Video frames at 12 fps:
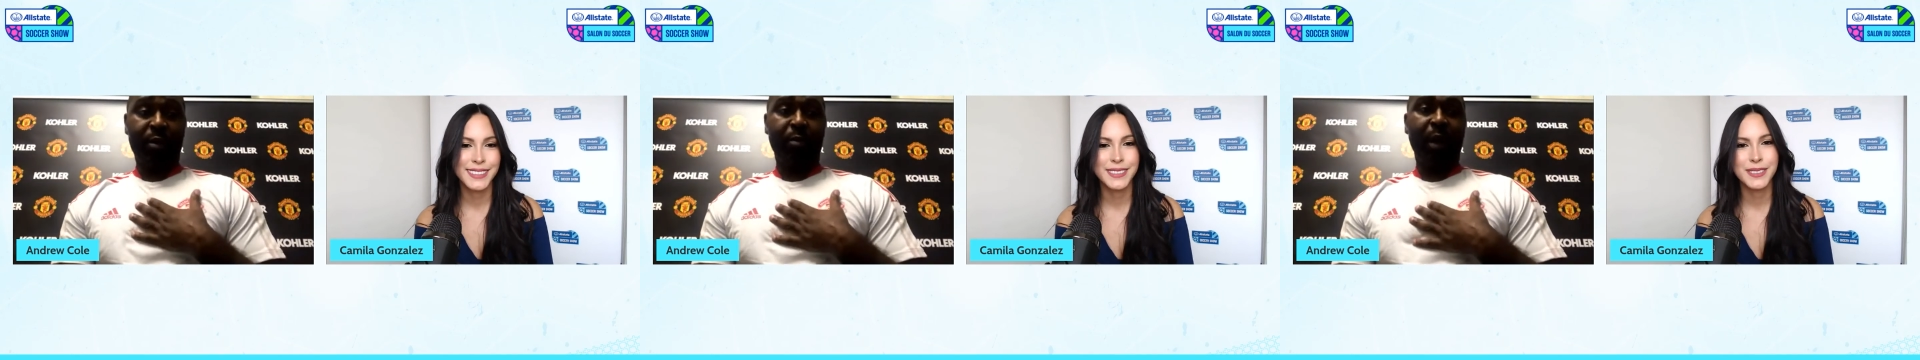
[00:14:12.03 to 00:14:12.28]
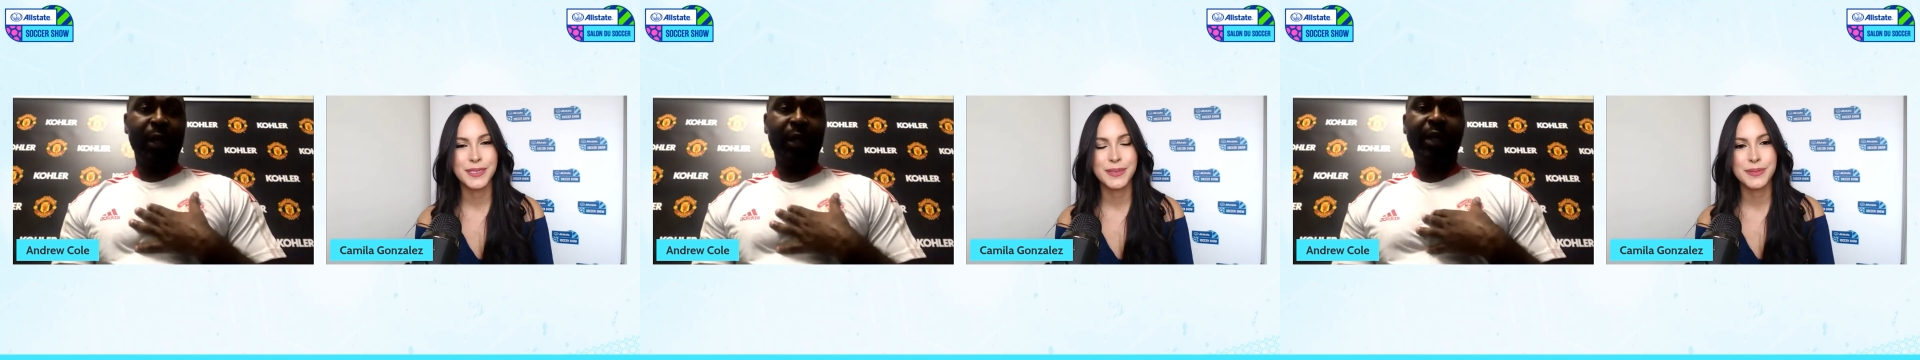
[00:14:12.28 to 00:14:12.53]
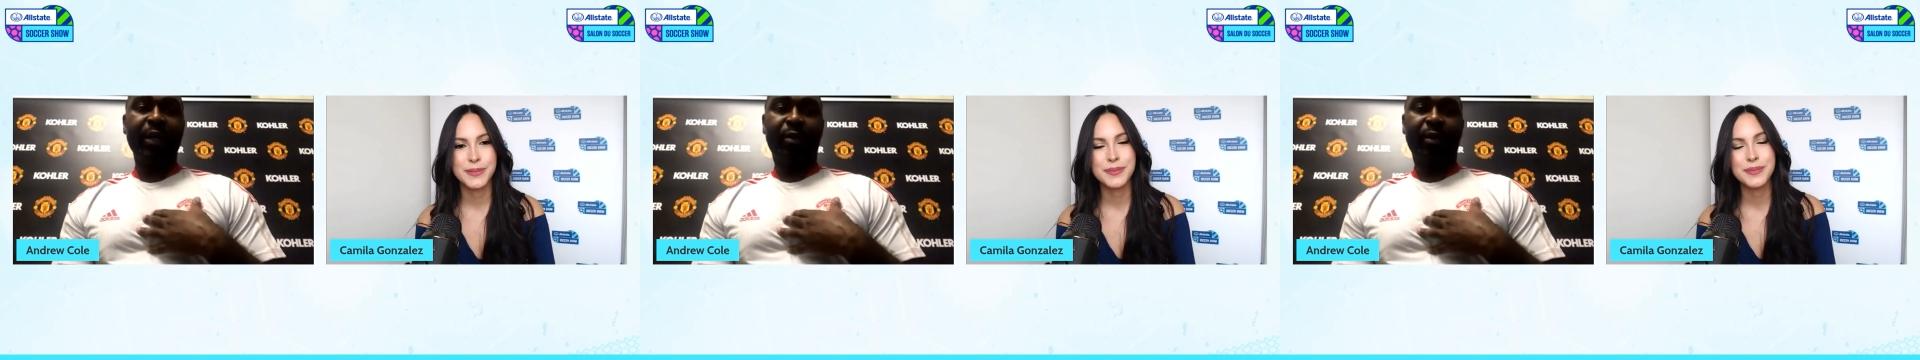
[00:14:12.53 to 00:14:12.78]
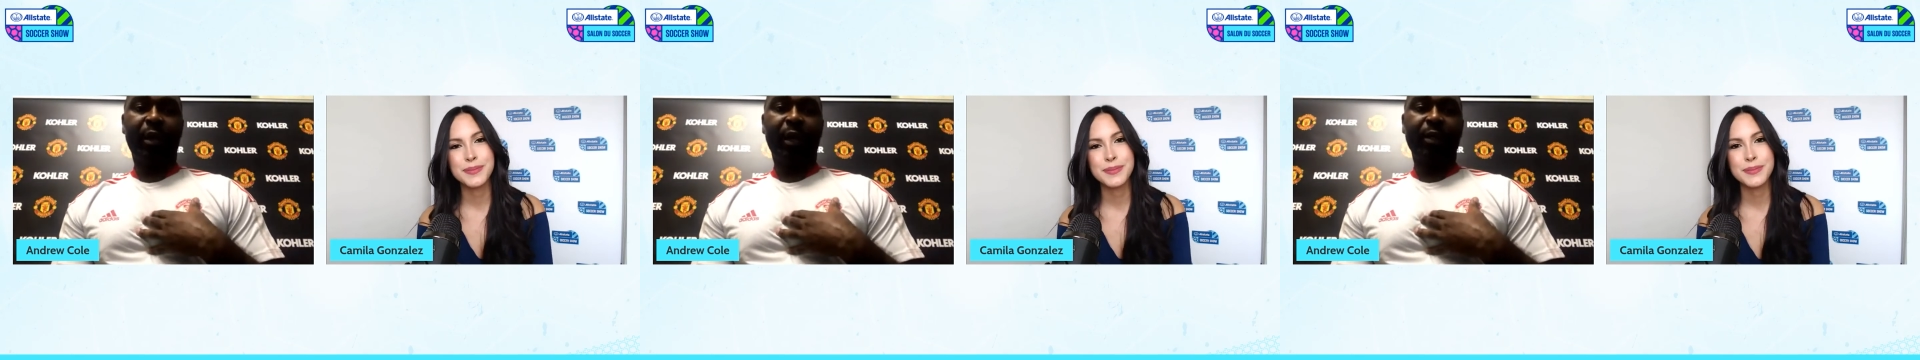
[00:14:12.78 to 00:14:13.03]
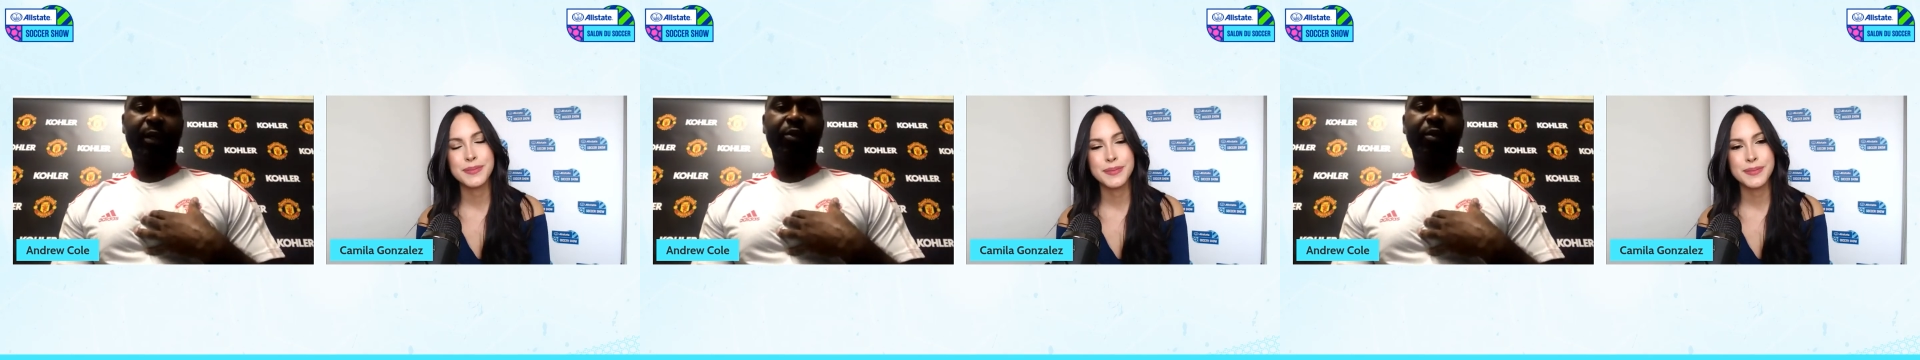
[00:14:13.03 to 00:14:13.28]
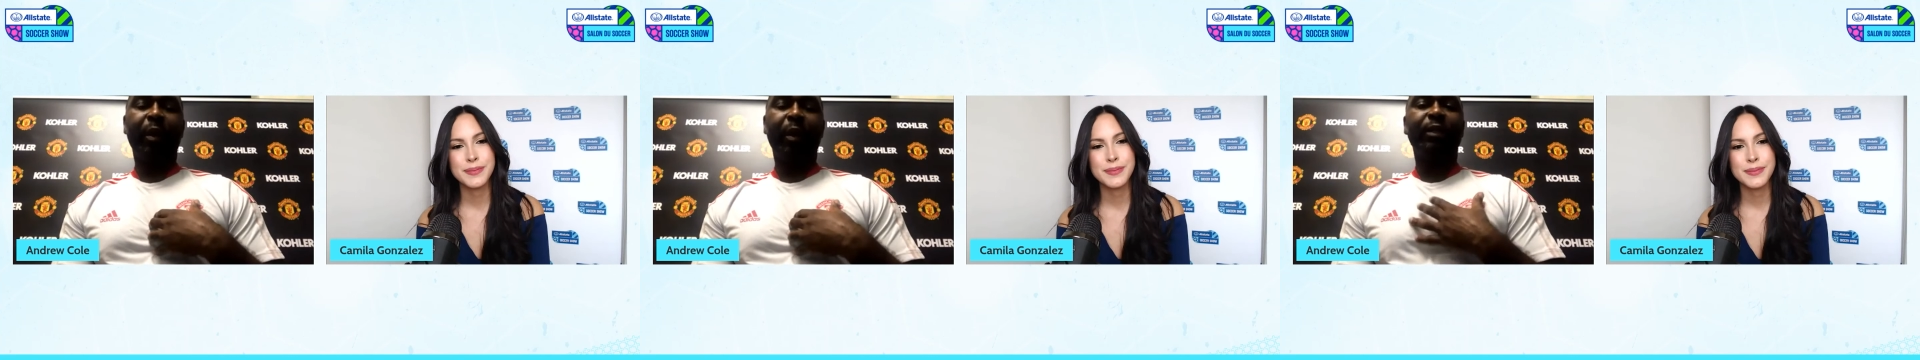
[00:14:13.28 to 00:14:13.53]
Speaker 1: my key to, I think, to
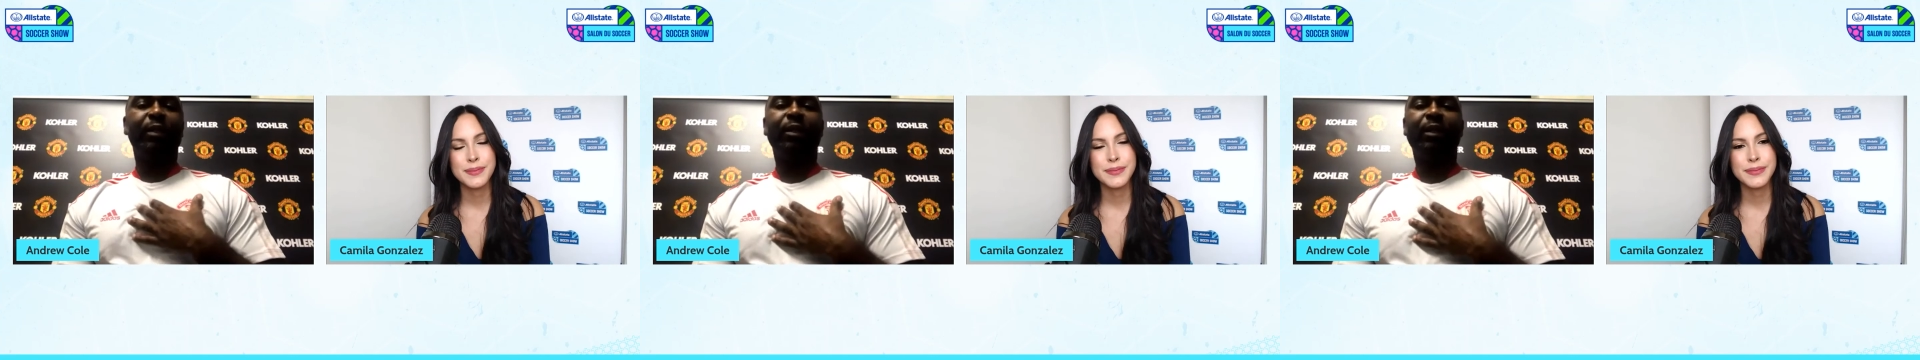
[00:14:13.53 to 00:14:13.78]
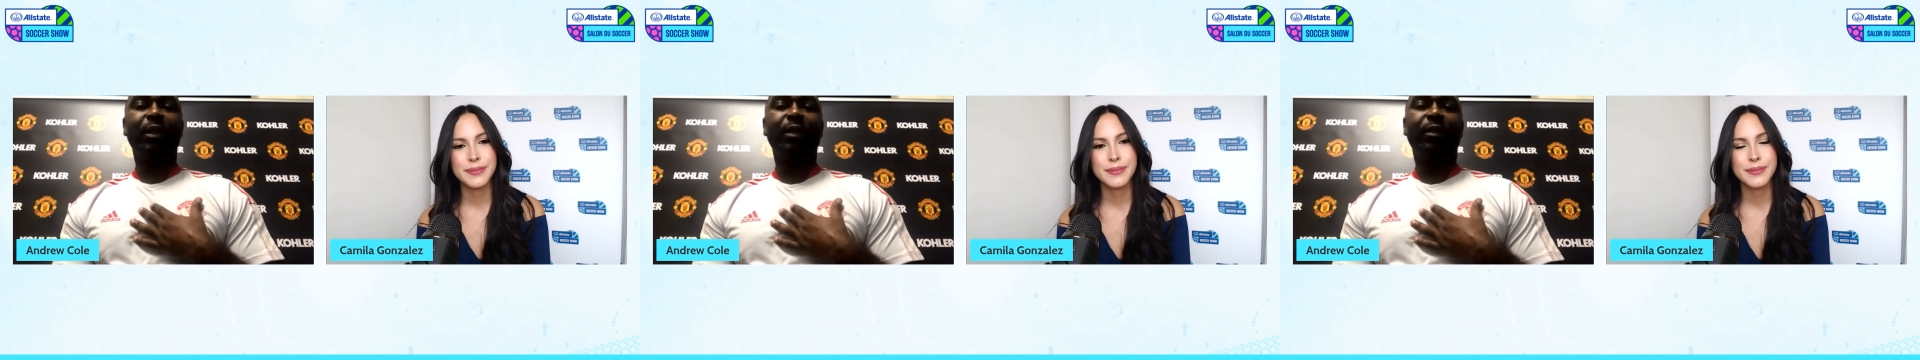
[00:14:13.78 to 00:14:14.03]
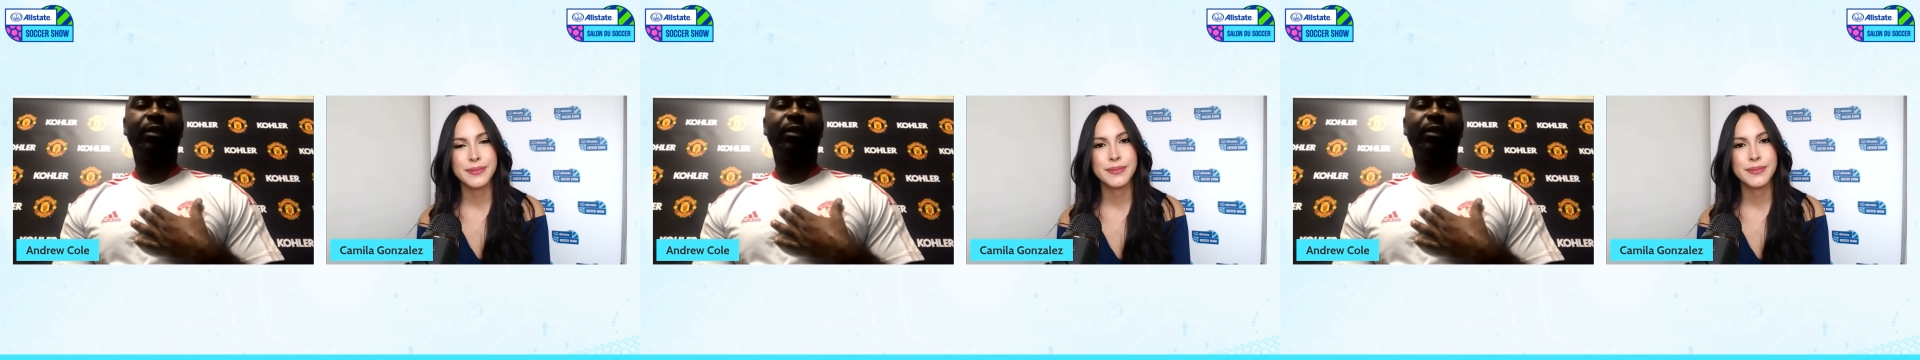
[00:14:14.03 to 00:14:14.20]
my success.